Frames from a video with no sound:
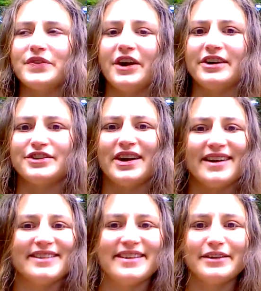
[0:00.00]

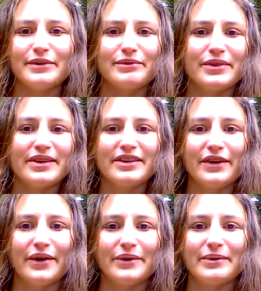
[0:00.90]
contrast. I don't really
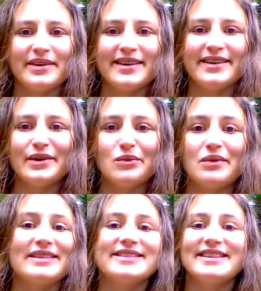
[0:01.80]
know
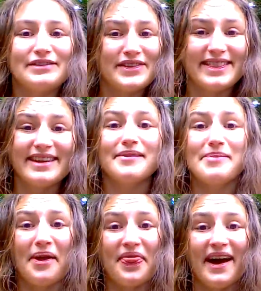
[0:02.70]
what to even think
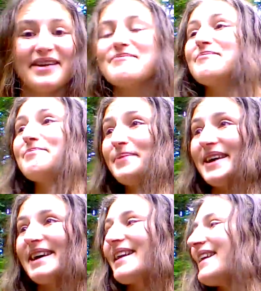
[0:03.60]
about that,
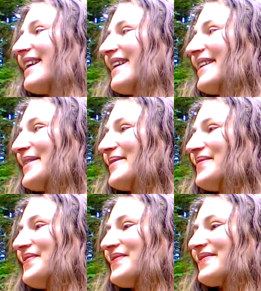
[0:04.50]
but
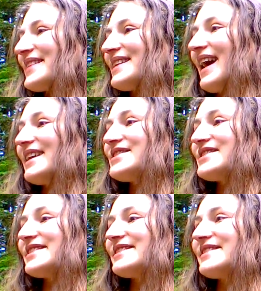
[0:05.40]
I
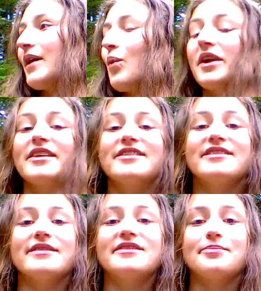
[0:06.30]
just want to
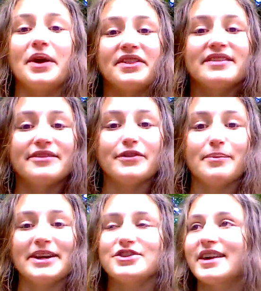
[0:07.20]
spread this
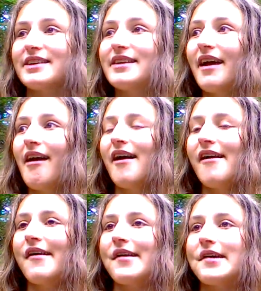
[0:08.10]
information.
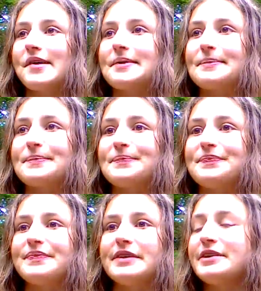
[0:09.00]
Um,
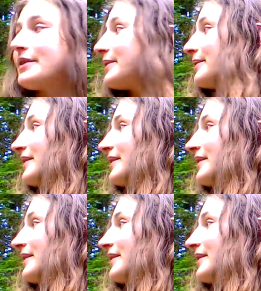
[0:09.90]
you know,